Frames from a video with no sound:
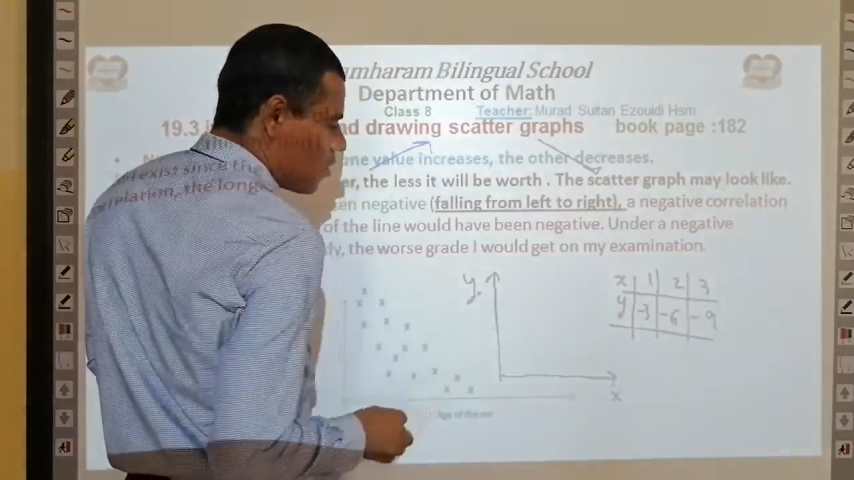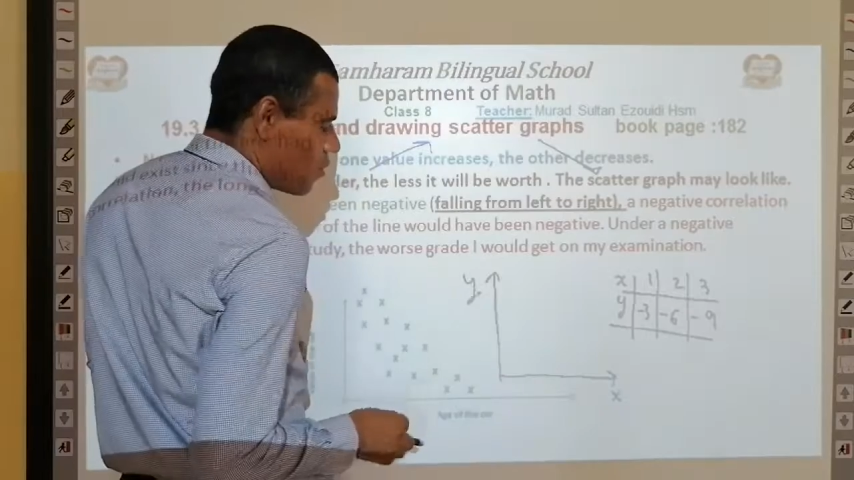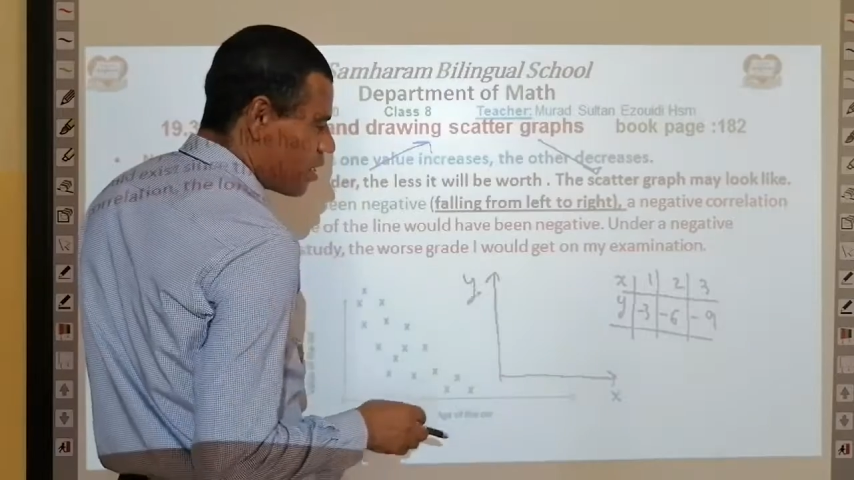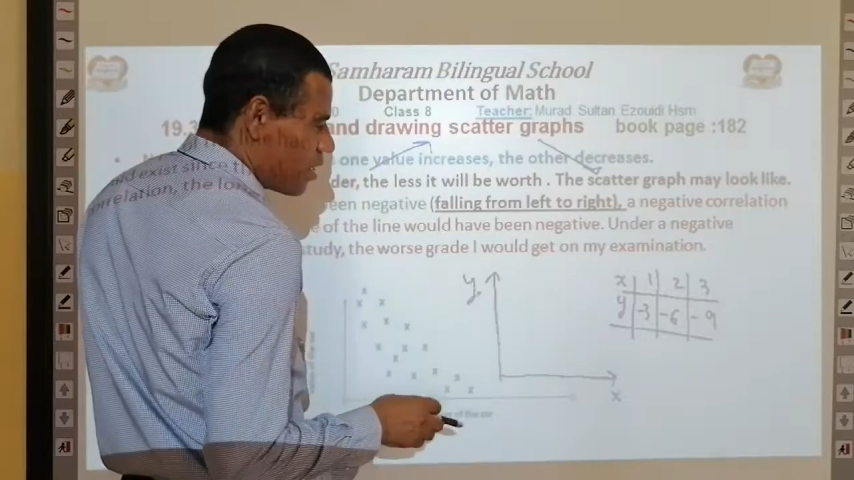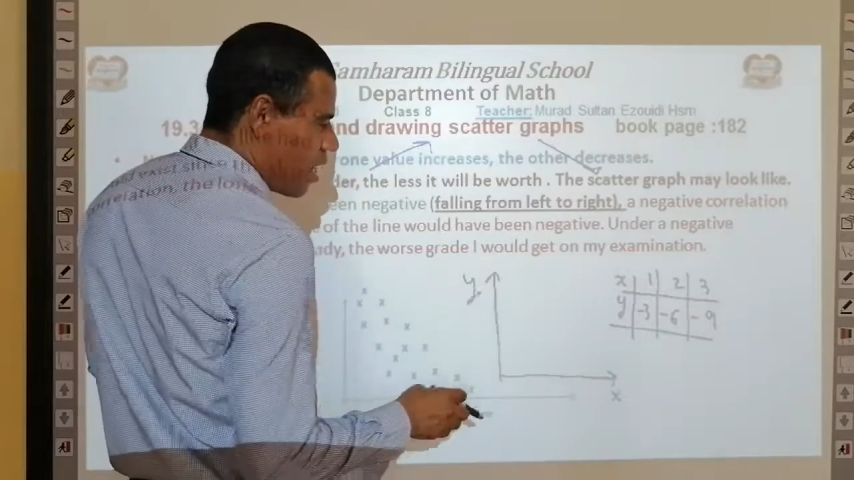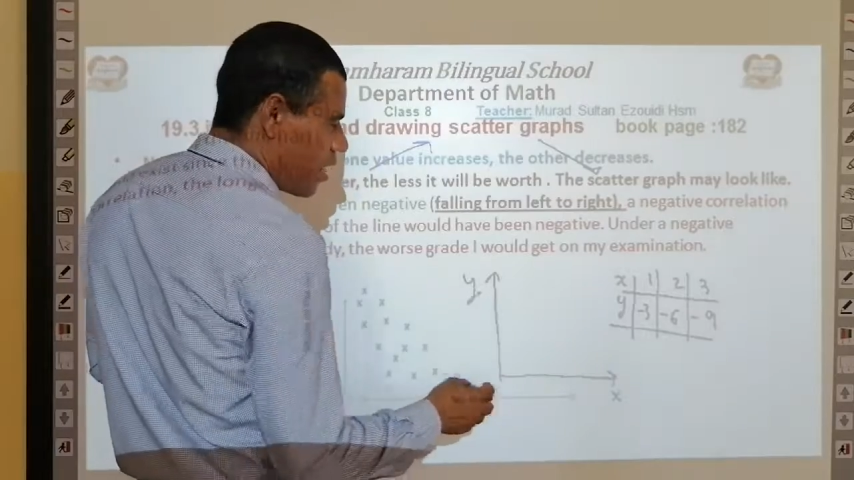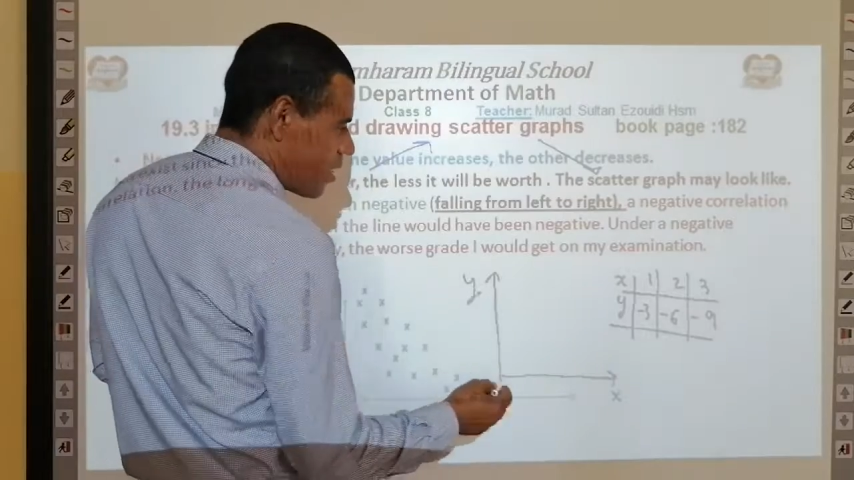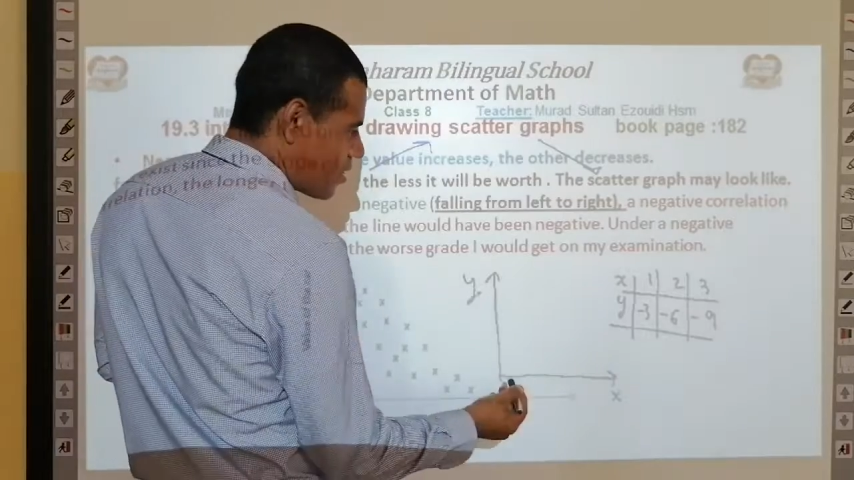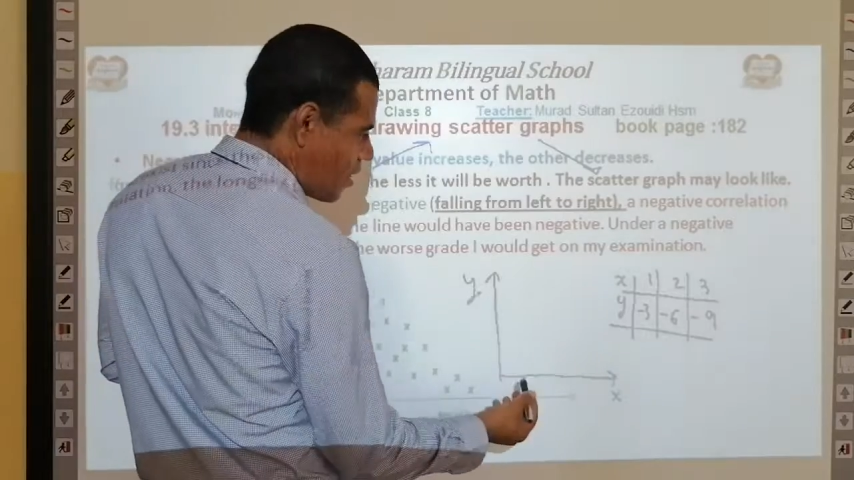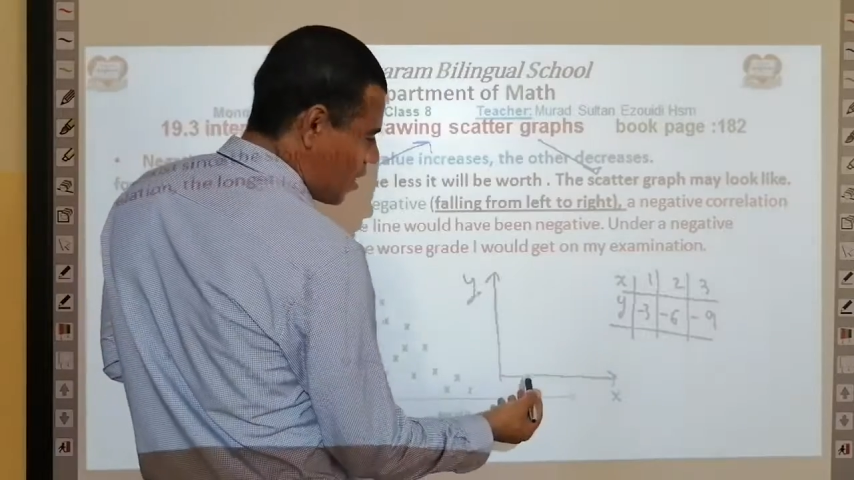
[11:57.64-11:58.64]
When
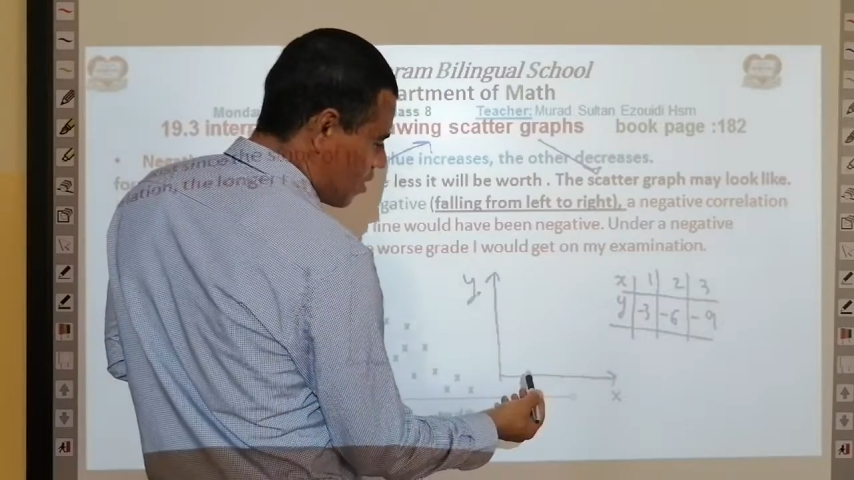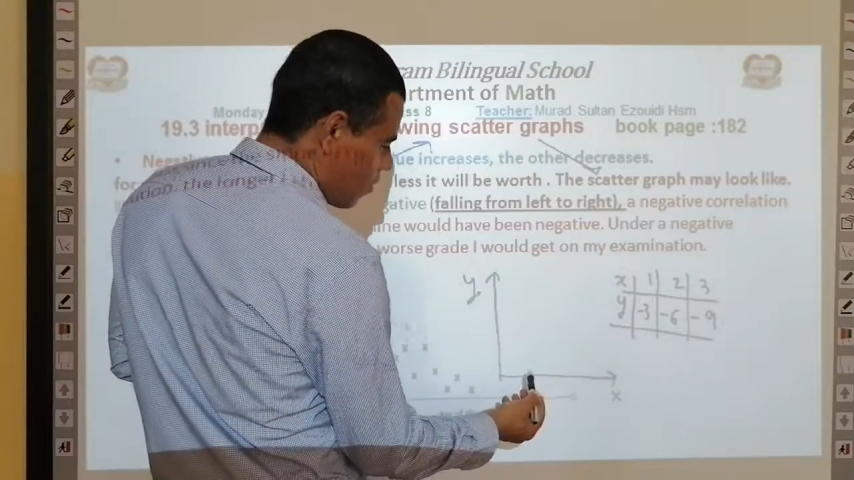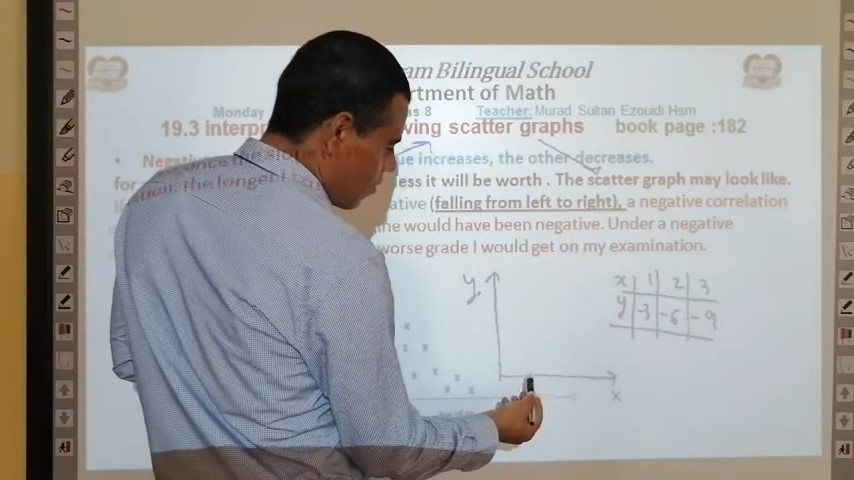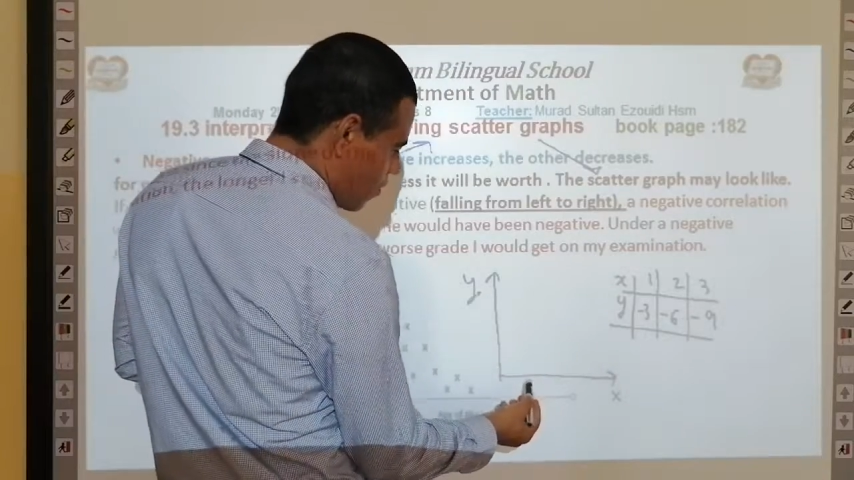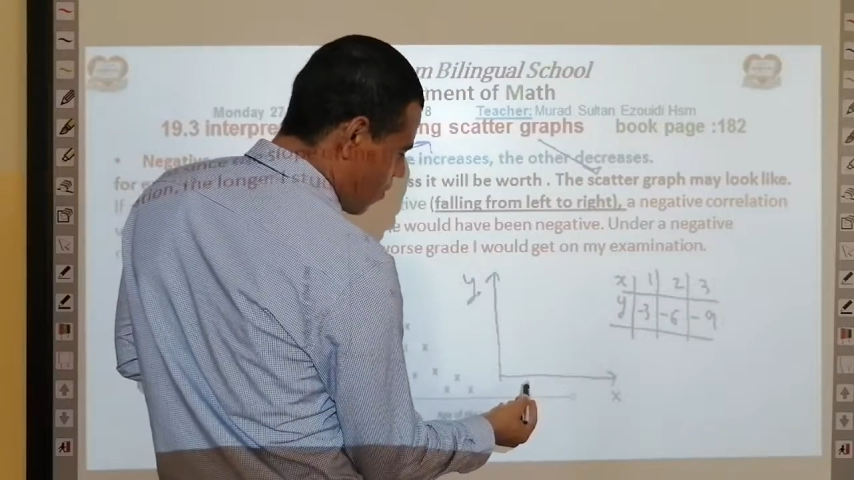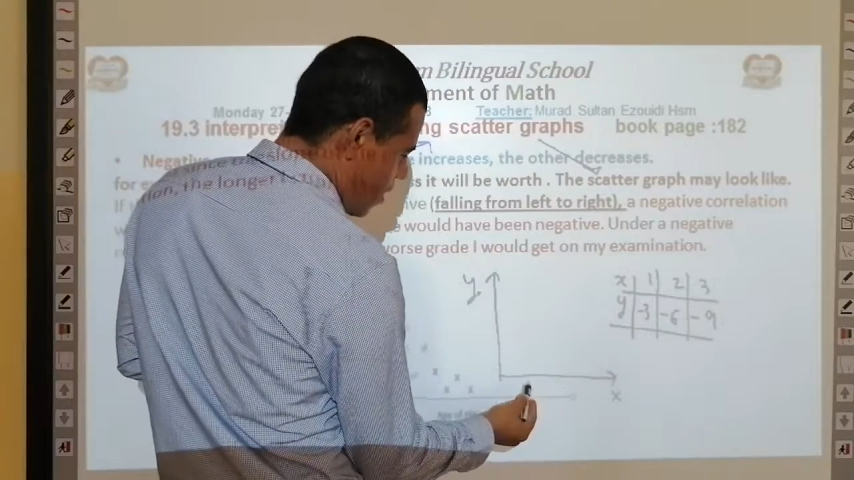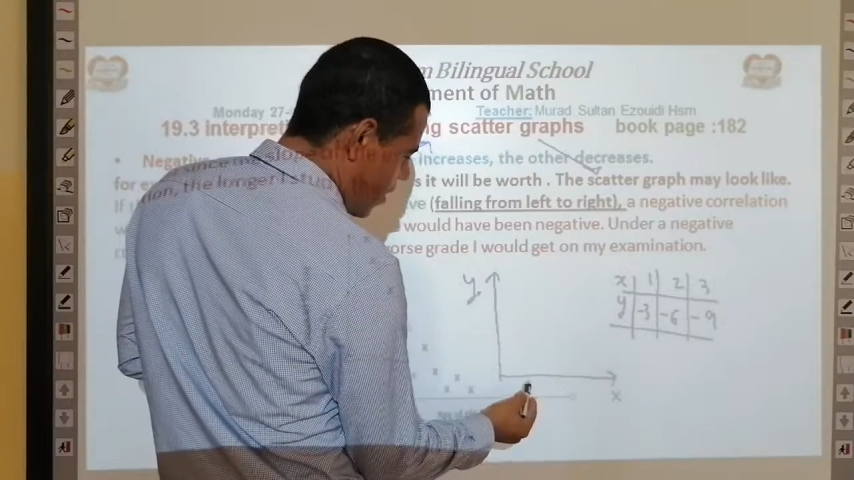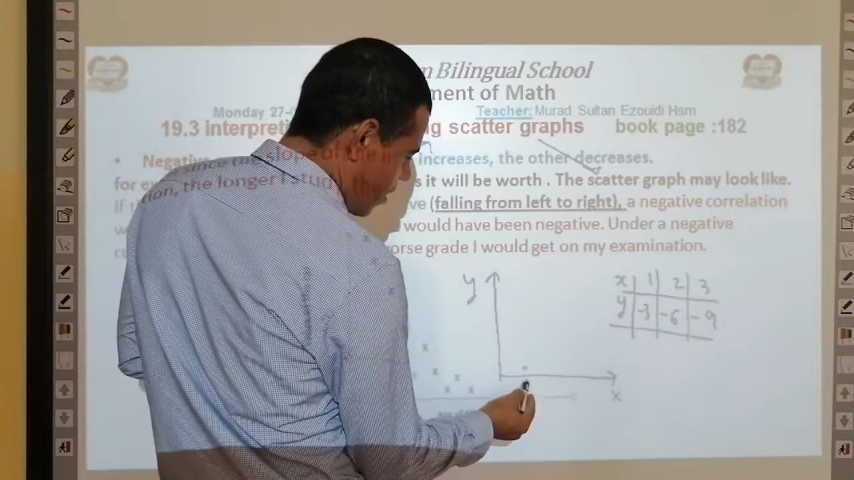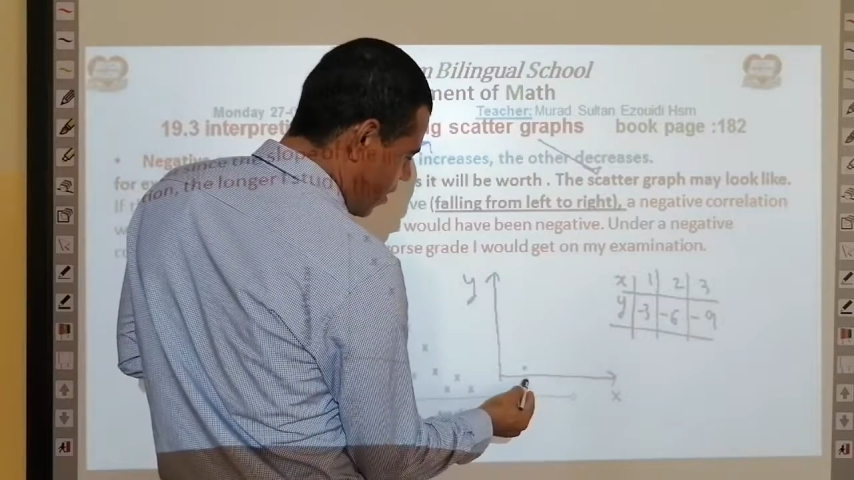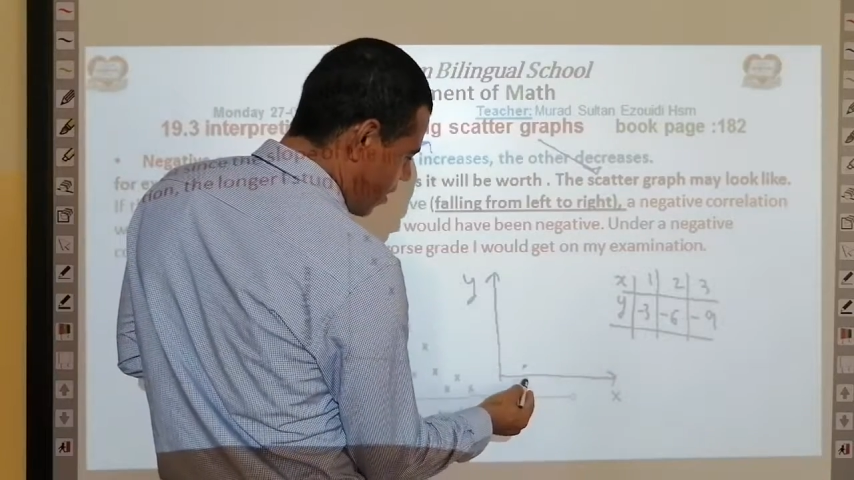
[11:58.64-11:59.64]
x equal 1,